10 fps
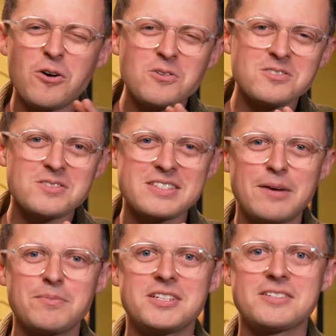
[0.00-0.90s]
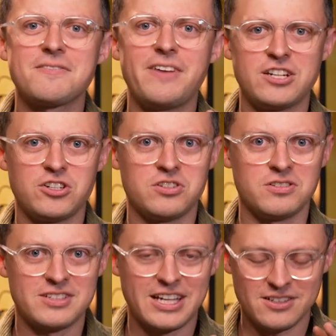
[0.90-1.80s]
also some
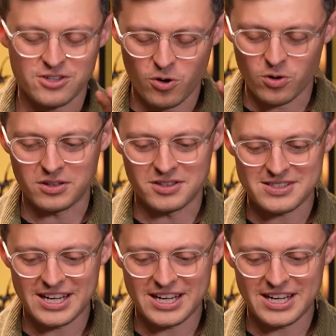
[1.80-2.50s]
disadvantages and hurdles.